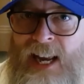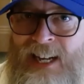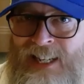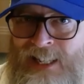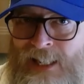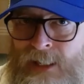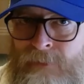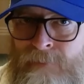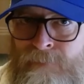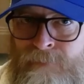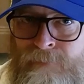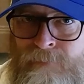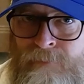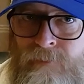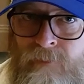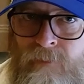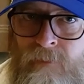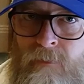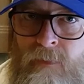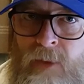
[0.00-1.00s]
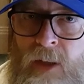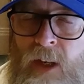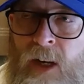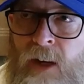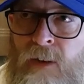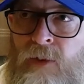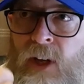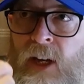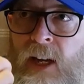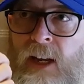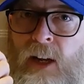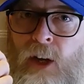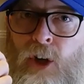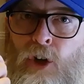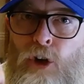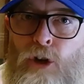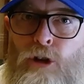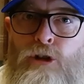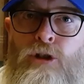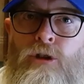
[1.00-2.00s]
in it that if you get a
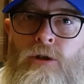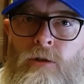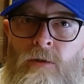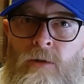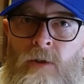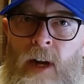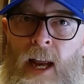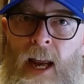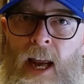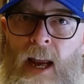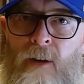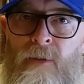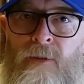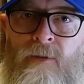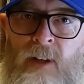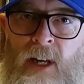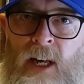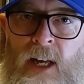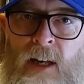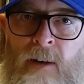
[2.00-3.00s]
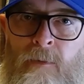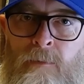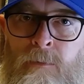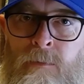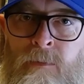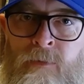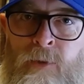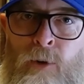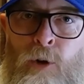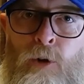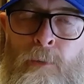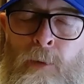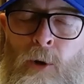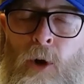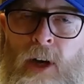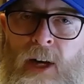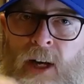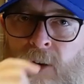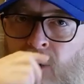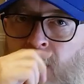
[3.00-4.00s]
good hefty, full
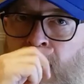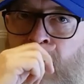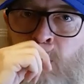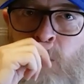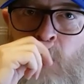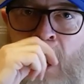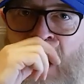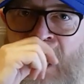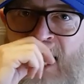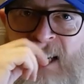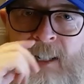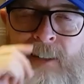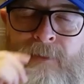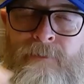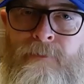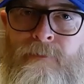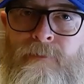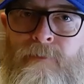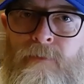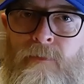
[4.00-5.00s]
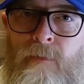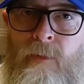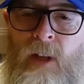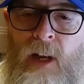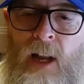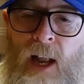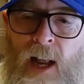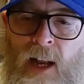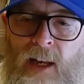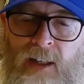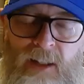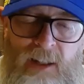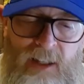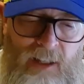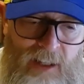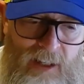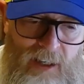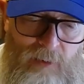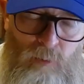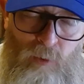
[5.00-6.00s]
body red wine and
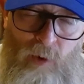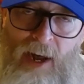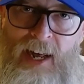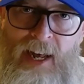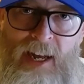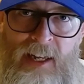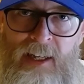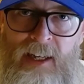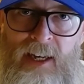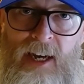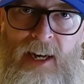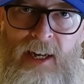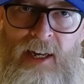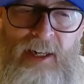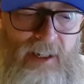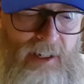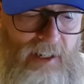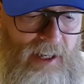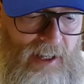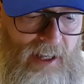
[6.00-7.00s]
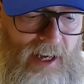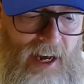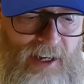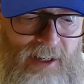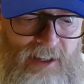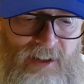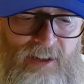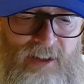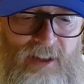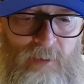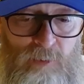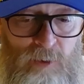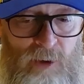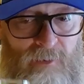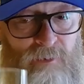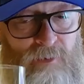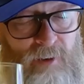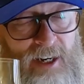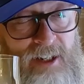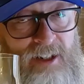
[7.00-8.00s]
get right into it. That's I'm
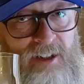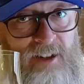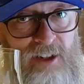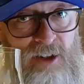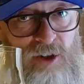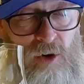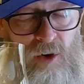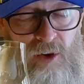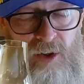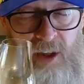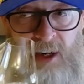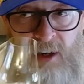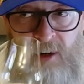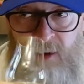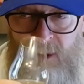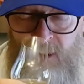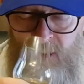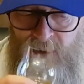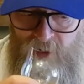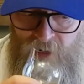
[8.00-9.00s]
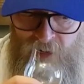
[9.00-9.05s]
convinced it's on there.